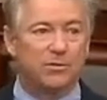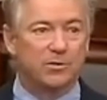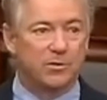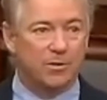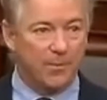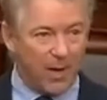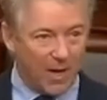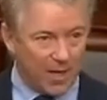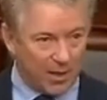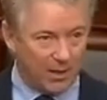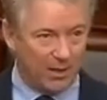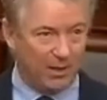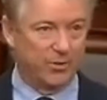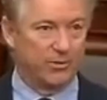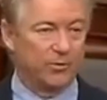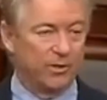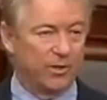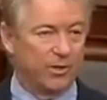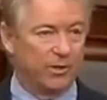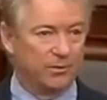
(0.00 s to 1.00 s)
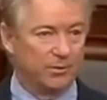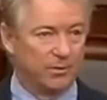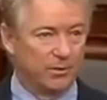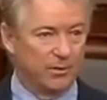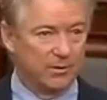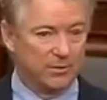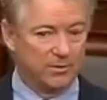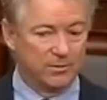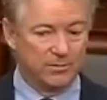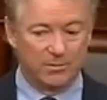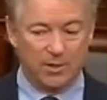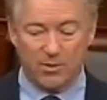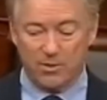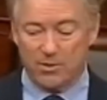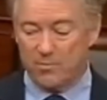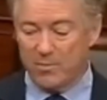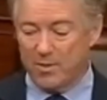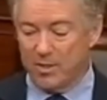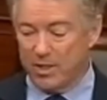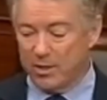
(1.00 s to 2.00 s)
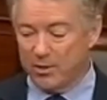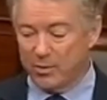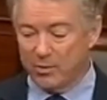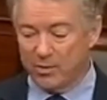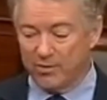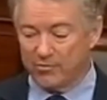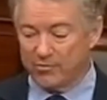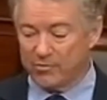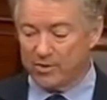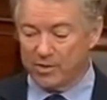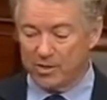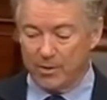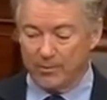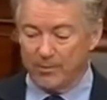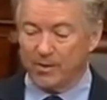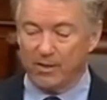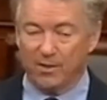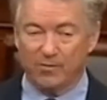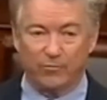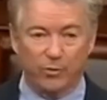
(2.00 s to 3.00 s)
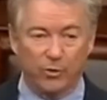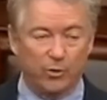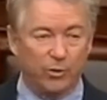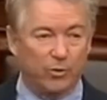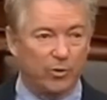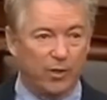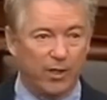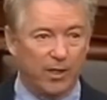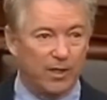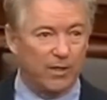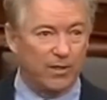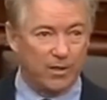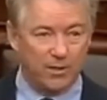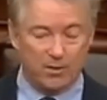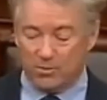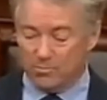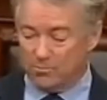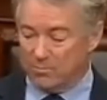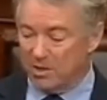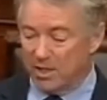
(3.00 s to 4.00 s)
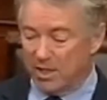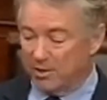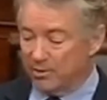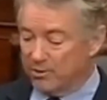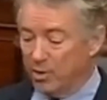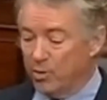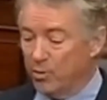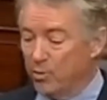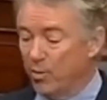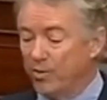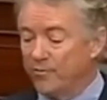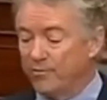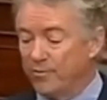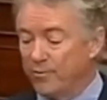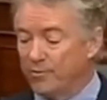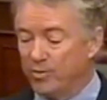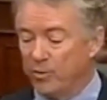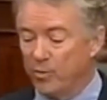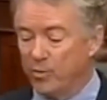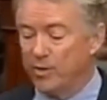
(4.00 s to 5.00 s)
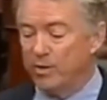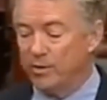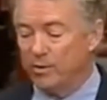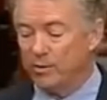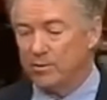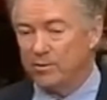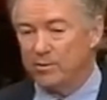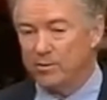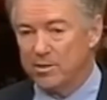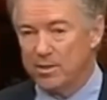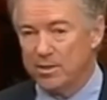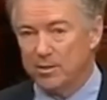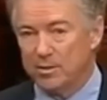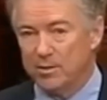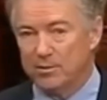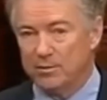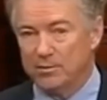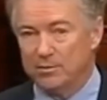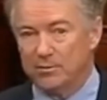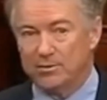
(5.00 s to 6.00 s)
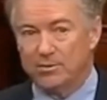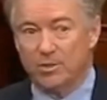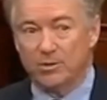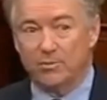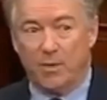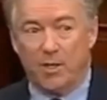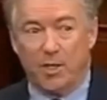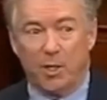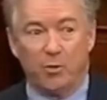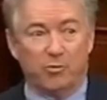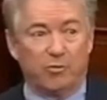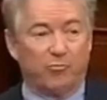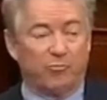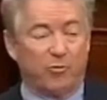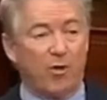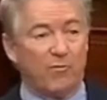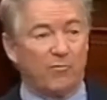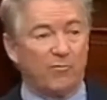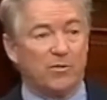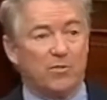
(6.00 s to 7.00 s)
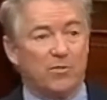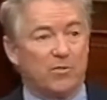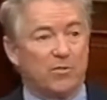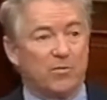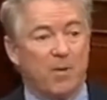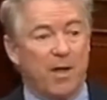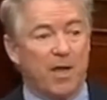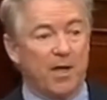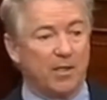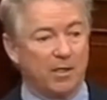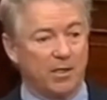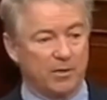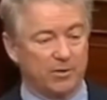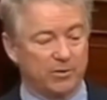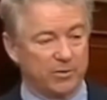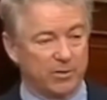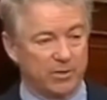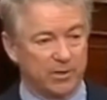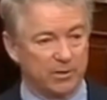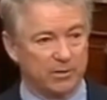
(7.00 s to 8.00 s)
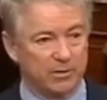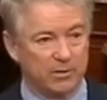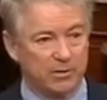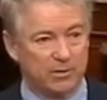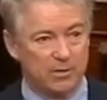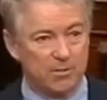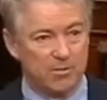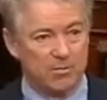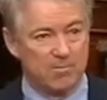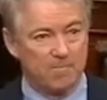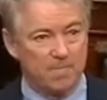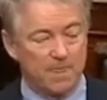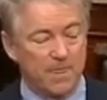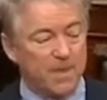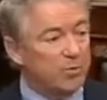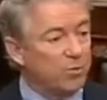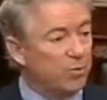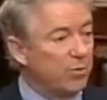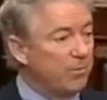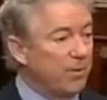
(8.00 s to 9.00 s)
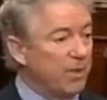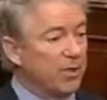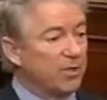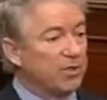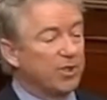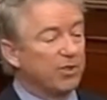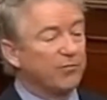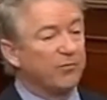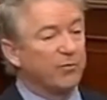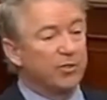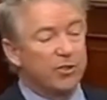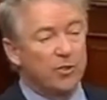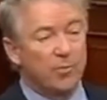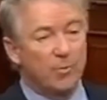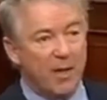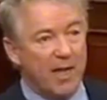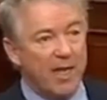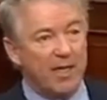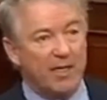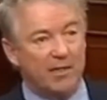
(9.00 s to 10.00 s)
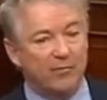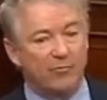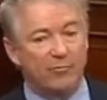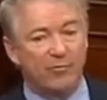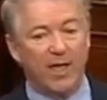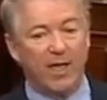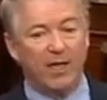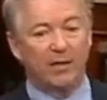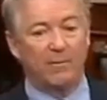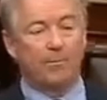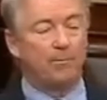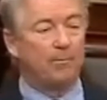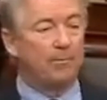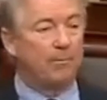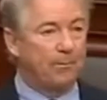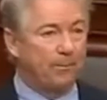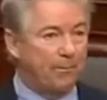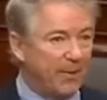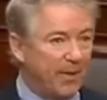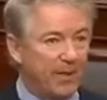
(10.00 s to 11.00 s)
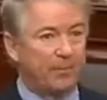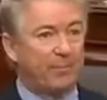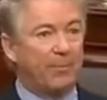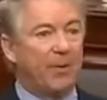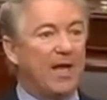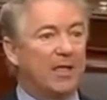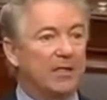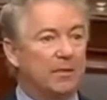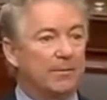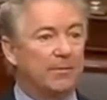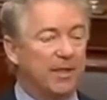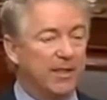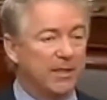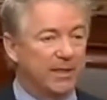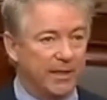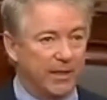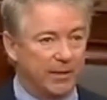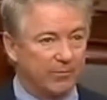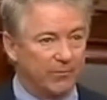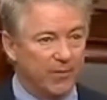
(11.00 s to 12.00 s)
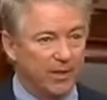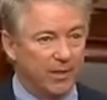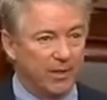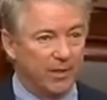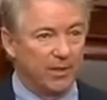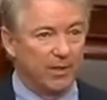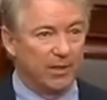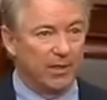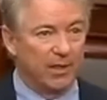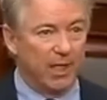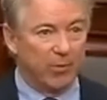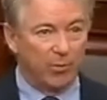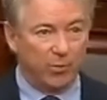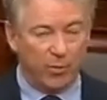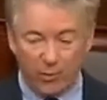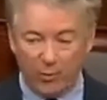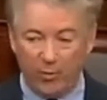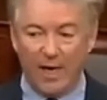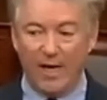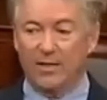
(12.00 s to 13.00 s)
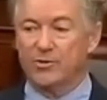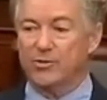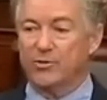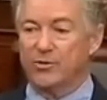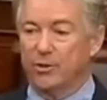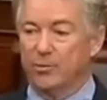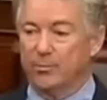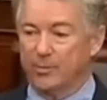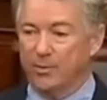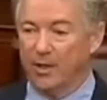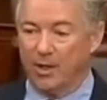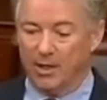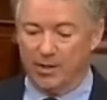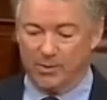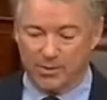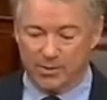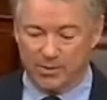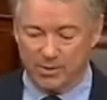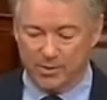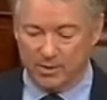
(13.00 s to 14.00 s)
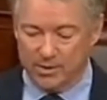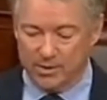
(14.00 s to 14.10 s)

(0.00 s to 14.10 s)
to my country. Doesn't mean I don't have sympathy for Ukraine. Doesn't mean I don't want them to win. It's just my oath of office is to my country. This would be a different debate if we had a big pile of money and we ran a surplus.